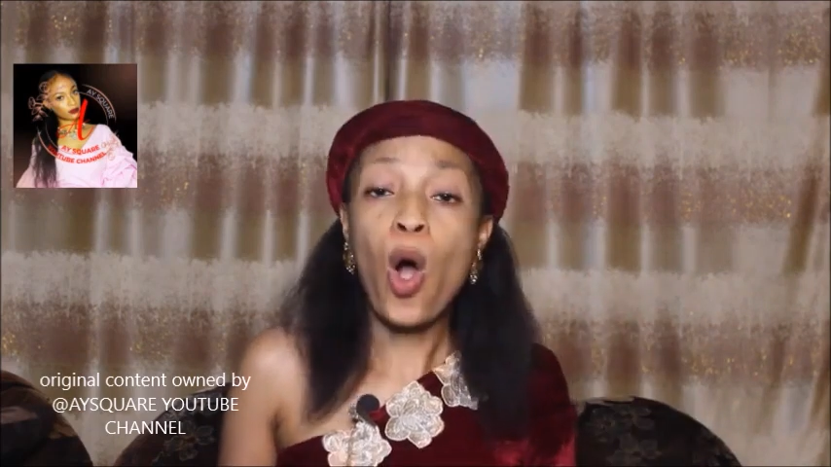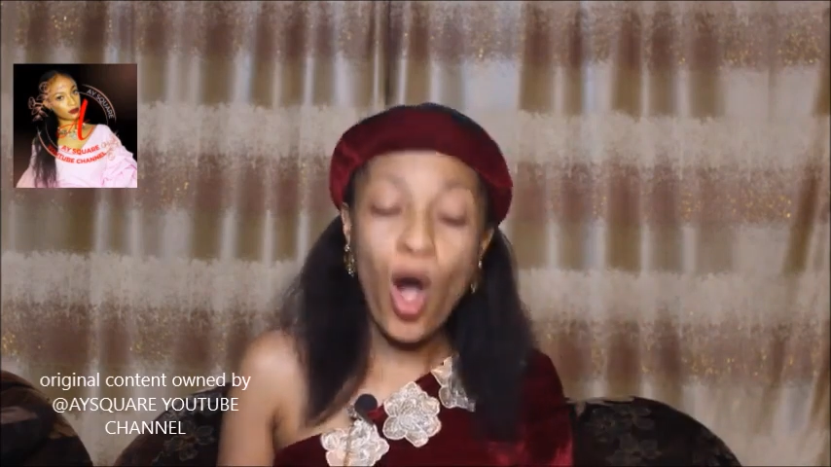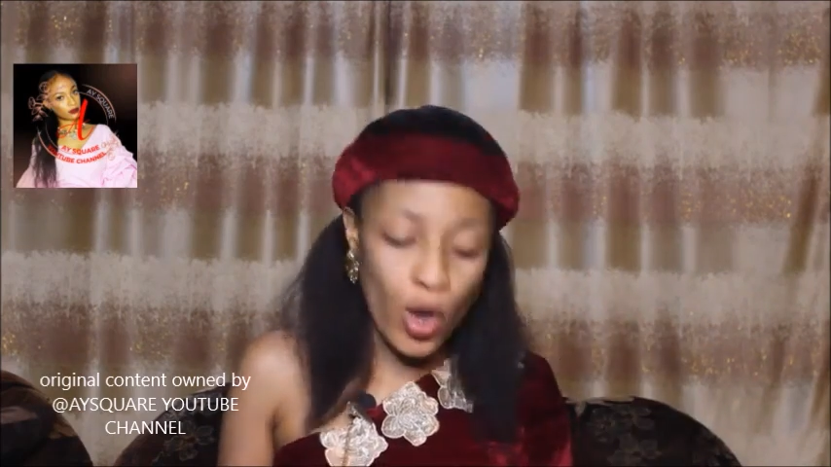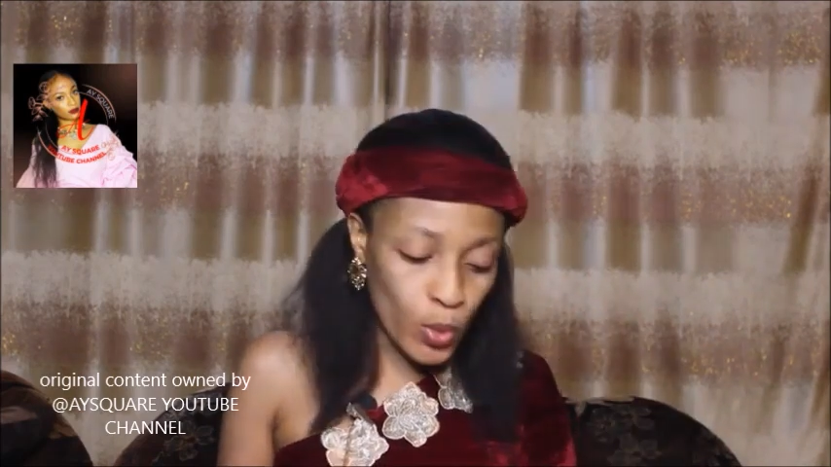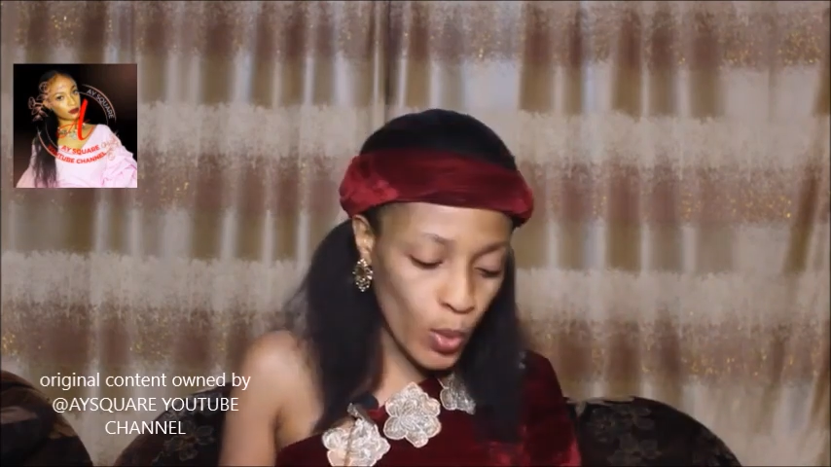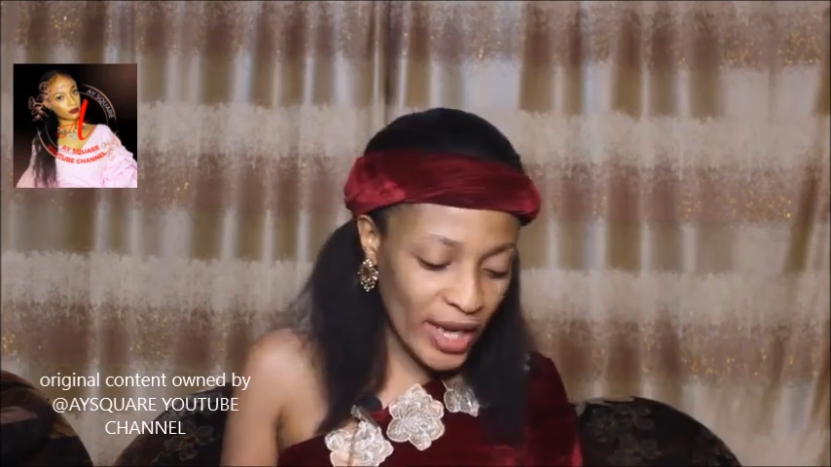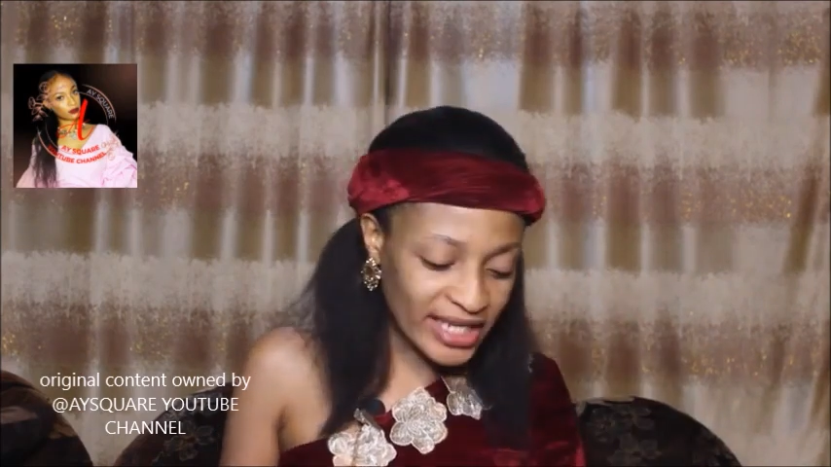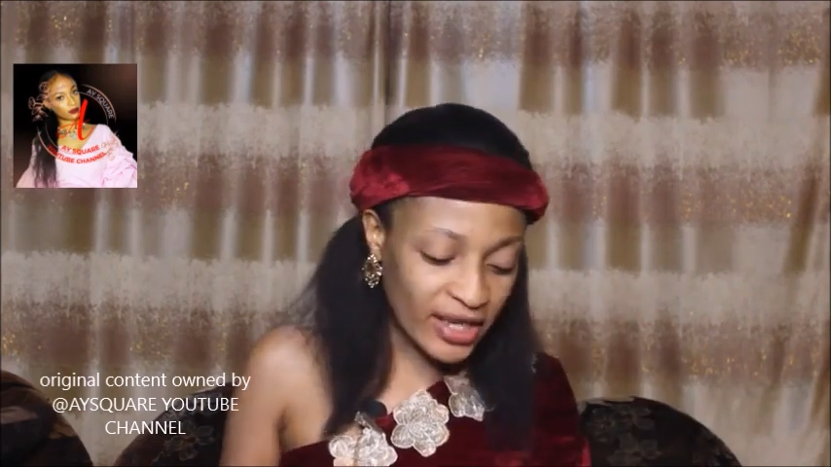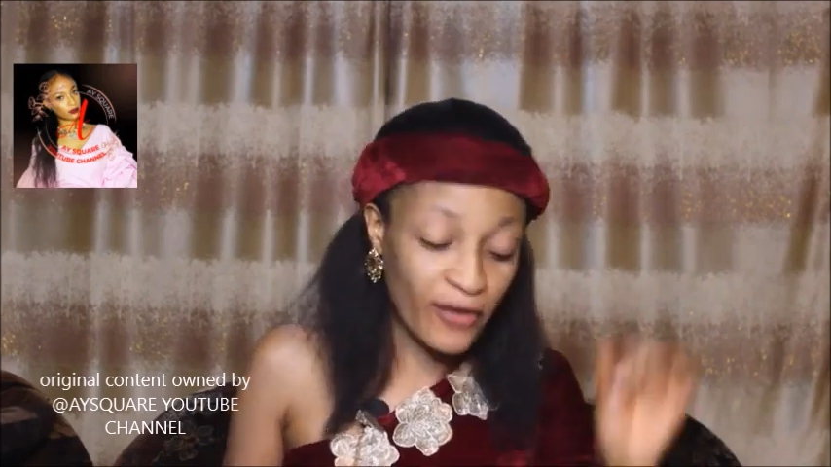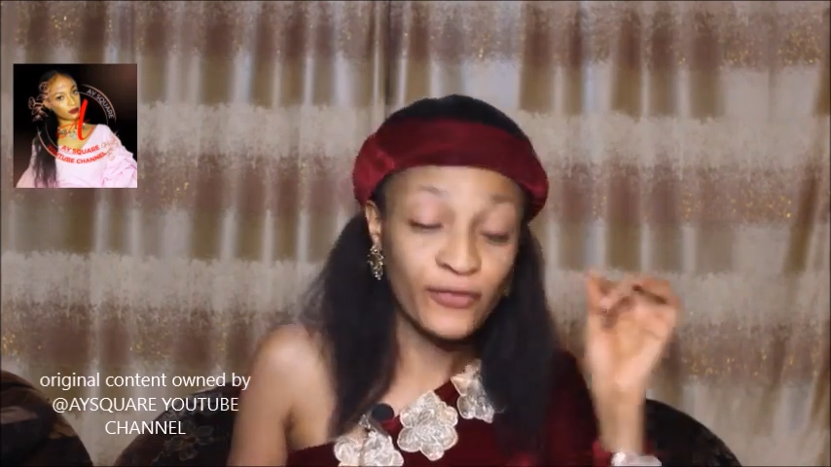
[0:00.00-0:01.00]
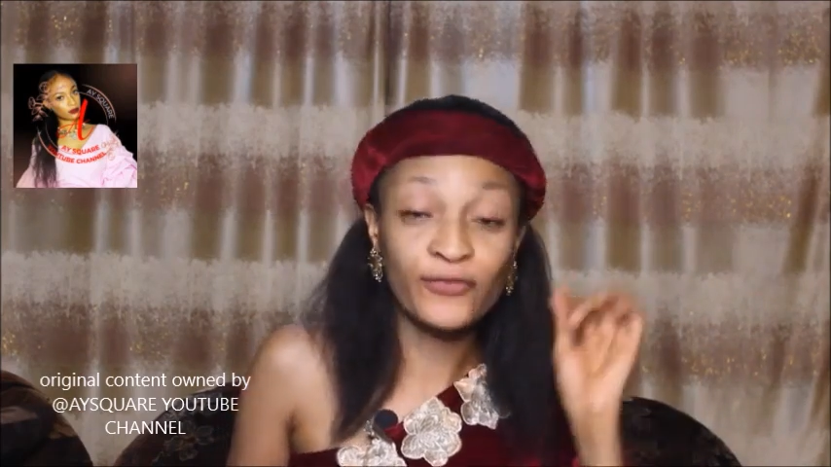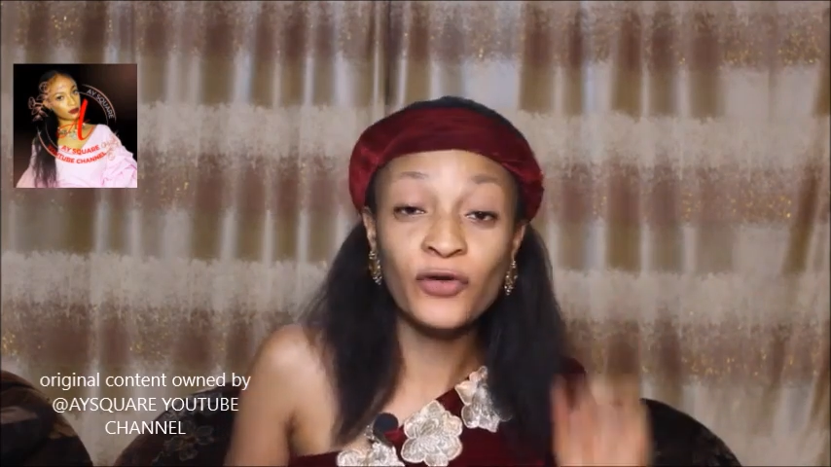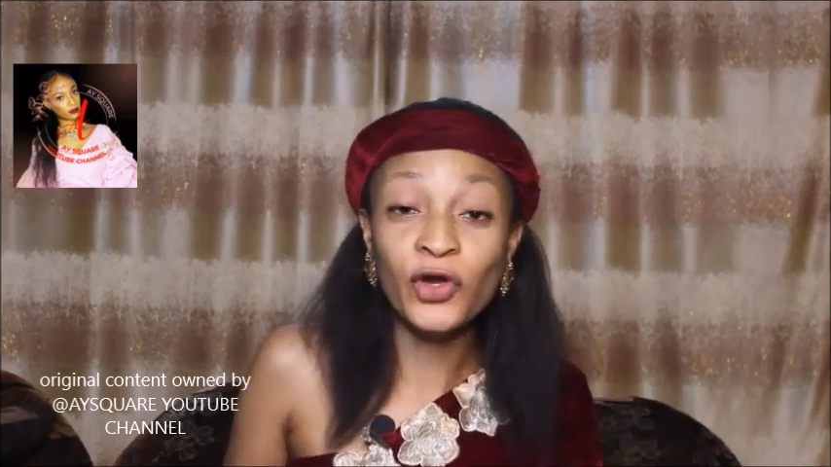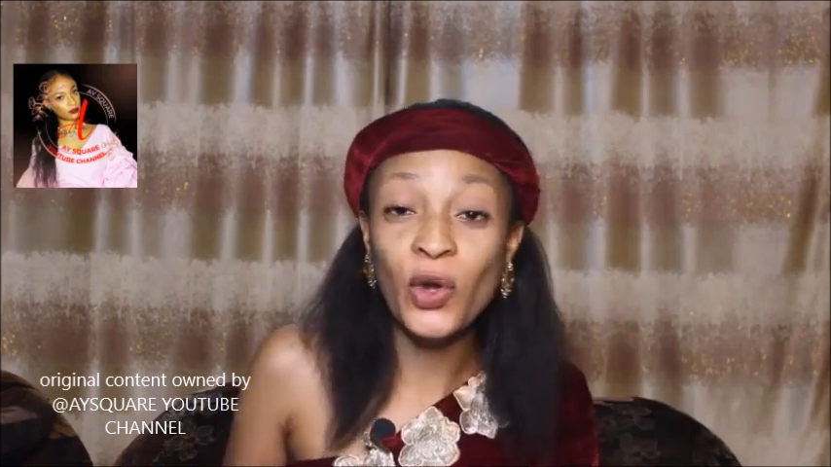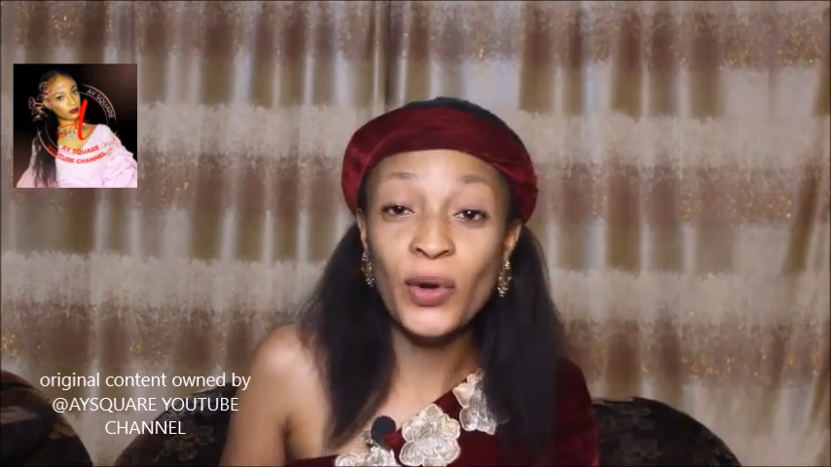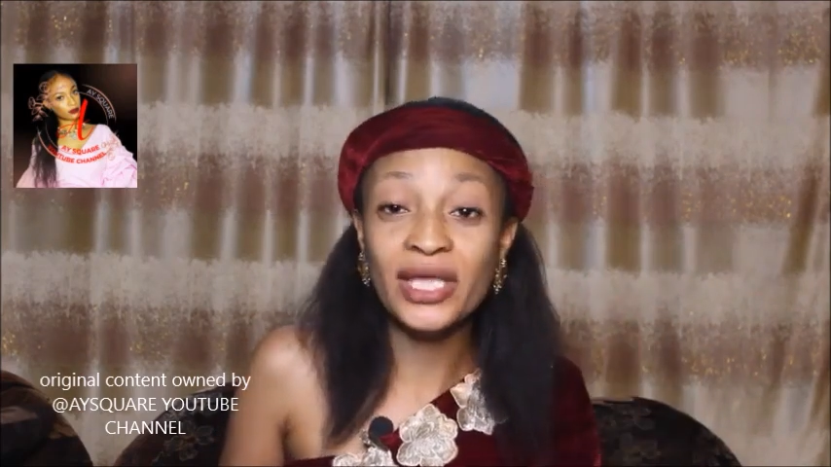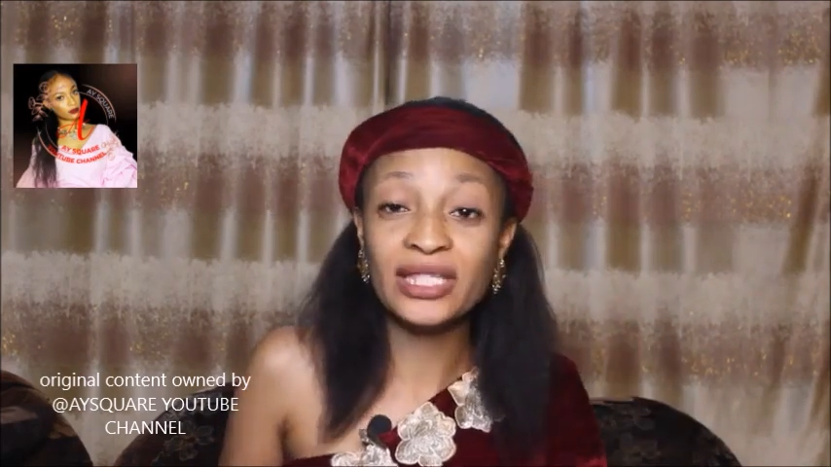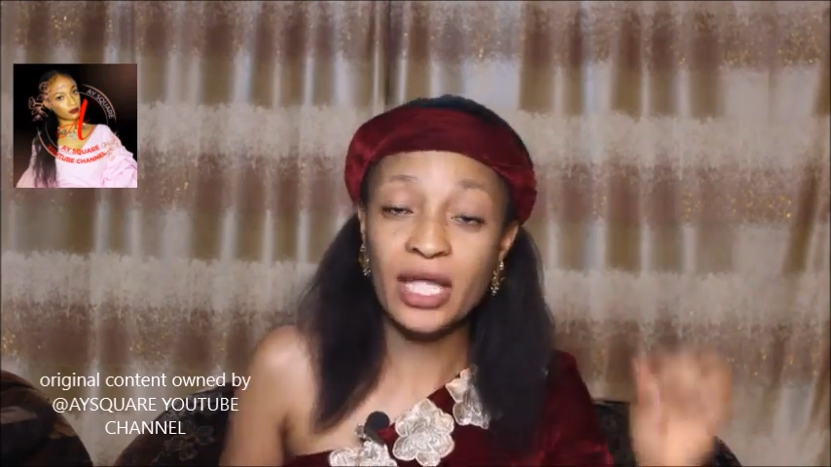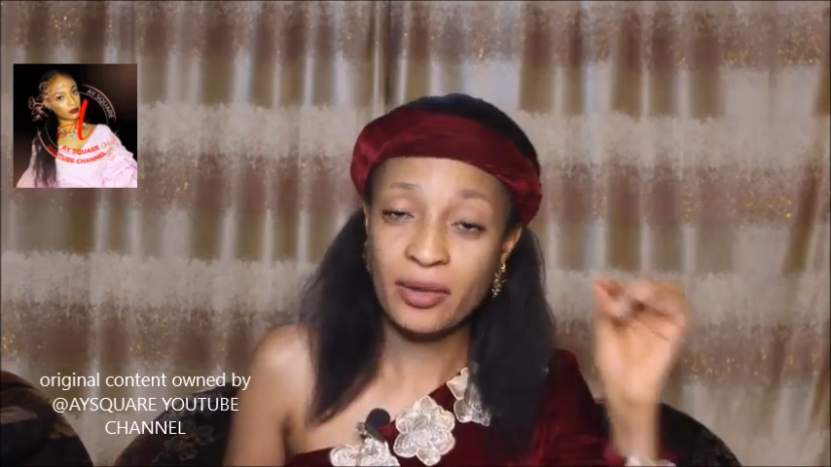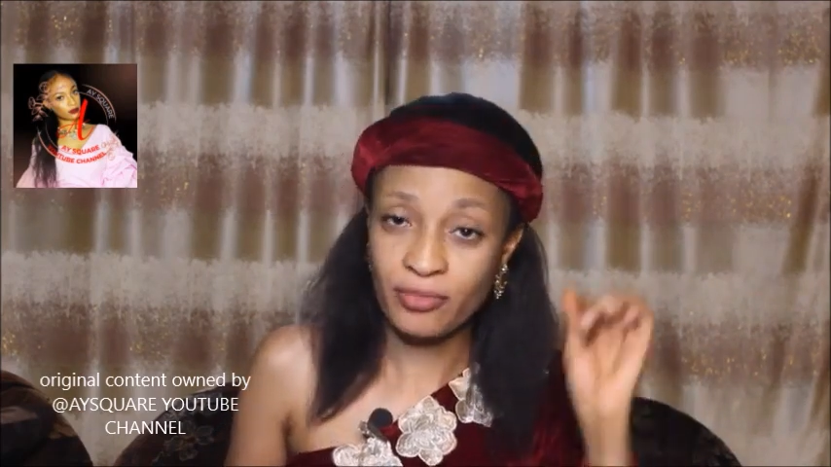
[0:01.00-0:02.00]
always
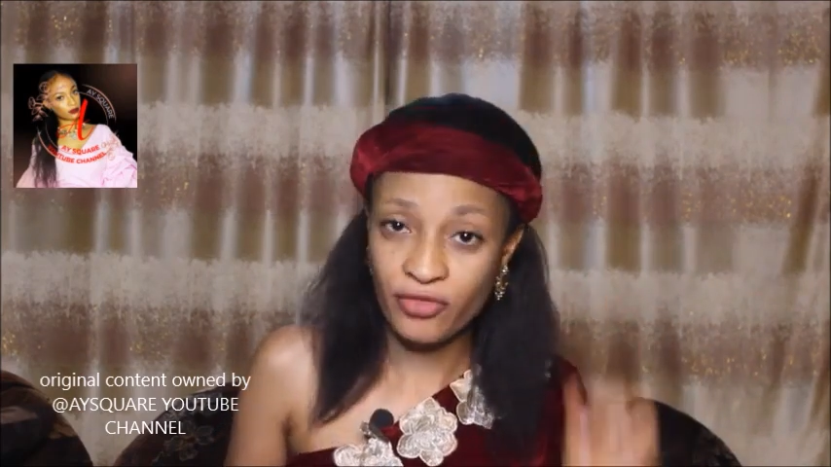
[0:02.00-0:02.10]
following